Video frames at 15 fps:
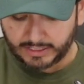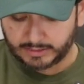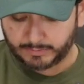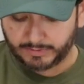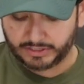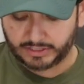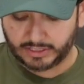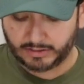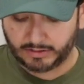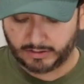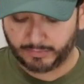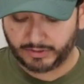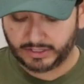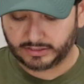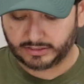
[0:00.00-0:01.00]
especially
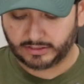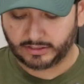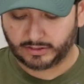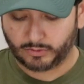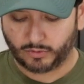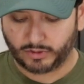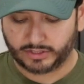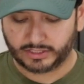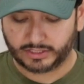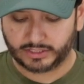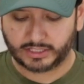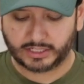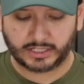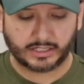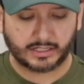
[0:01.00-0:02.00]
because of the
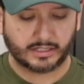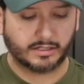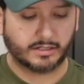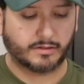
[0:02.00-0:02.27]
quantity.